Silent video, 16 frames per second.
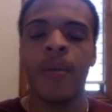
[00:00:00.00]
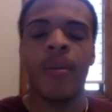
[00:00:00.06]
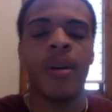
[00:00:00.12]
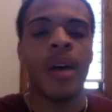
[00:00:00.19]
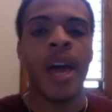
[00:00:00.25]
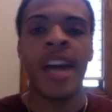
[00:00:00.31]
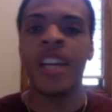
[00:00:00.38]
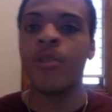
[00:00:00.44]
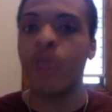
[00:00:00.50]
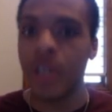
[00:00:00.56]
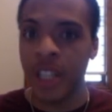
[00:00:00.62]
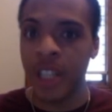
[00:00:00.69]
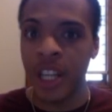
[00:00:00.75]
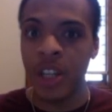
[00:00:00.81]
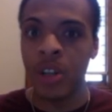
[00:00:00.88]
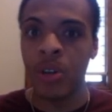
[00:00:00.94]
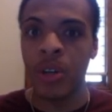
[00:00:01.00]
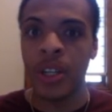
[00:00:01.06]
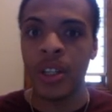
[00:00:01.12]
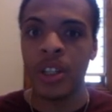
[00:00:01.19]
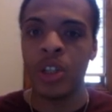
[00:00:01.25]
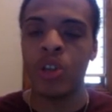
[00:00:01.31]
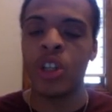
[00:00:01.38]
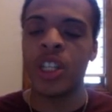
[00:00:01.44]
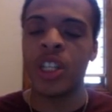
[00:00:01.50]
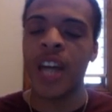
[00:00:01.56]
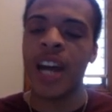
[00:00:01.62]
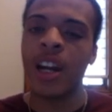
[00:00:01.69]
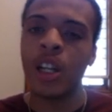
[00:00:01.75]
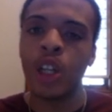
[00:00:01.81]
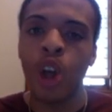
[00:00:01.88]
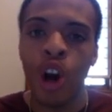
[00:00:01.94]
Anyone can do it. You just got
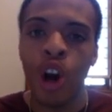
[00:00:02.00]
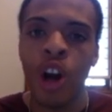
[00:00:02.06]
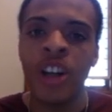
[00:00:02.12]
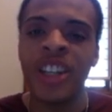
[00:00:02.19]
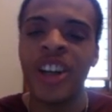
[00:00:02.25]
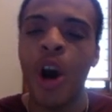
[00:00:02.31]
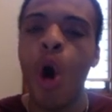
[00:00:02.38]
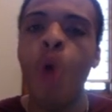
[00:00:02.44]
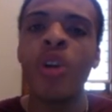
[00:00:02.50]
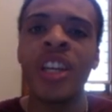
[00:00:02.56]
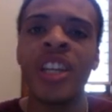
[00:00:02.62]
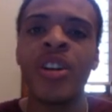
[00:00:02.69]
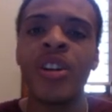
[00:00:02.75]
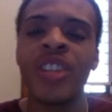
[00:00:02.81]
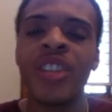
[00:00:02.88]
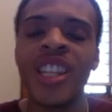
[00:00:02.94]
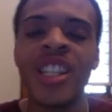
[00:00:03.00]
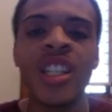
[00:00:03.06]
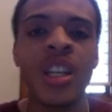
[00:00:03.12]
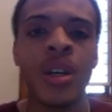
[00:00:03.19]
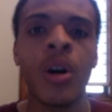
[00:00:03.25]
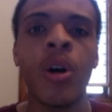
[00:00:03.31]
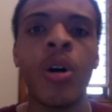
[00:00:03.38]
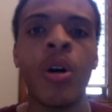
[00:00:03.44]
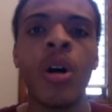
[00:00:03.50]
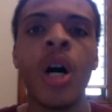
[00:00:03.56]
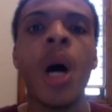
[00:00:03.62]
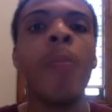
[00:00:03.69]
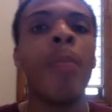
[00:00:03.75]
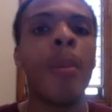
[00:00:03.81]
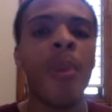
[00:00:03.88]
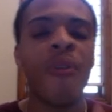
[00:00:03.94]
to learn and hone in on this skill.
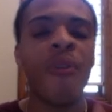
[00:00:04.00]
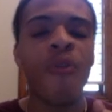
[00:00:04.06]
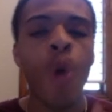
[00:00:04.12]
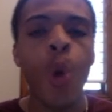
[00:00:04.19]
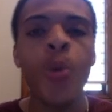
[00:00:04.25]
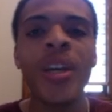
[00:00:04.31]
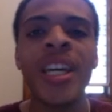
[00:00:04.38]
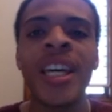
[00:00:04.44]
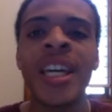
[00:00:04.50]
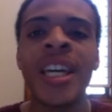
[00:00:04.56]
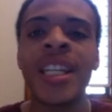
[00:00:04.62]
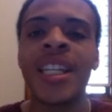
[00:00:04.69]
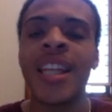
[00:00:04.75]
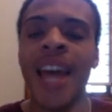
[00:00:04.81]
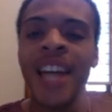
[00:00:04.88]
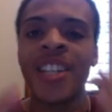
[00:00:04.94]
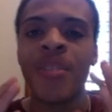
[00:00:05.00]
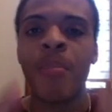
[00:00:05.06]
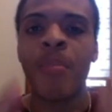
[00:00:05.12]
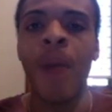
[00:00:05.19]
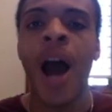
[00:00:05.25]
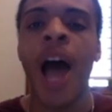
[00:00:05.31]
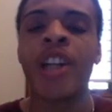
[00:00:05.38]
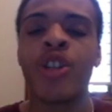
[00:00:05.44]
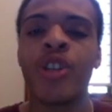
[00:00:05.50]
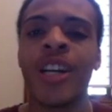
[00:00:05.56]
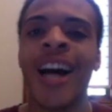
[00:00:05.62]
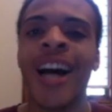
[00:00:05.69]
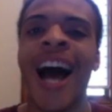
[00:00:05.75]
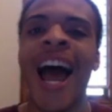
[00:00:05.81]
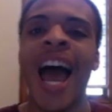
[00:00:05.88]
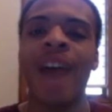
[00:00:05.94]
But before we get into that gematria,
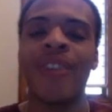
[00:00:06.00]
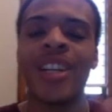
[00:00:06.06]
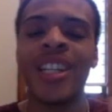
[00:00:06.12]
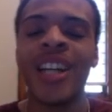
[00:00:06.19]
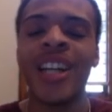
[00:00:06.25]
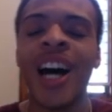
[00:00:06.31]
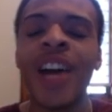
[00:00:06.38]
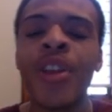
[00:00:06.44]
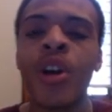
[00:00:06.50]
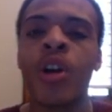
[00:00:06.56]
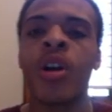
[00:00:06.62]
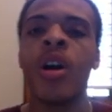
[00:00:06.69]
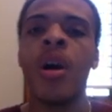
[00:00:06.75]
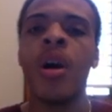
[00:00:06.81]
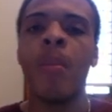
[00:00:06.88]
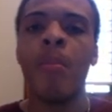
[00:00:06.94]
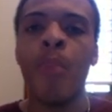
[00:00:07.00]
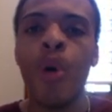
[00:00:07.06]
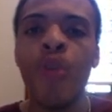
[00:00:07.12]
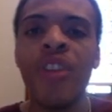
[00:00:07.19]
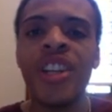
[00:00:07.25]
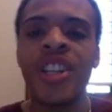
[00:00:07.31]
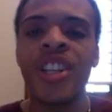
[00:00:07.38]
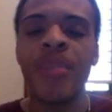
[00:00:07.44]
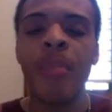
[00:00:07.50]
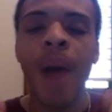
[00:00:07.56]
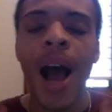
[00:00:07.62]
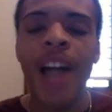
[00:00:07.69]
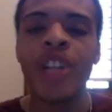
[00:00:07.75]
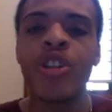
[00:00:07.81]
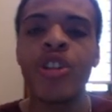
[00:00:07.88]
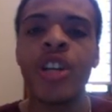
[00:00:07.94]
I have another movie
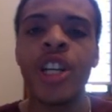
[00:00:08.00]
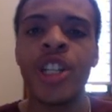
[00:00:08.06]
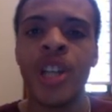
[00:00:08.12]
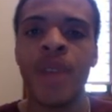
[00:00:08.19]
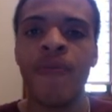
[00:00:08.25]
gematria gem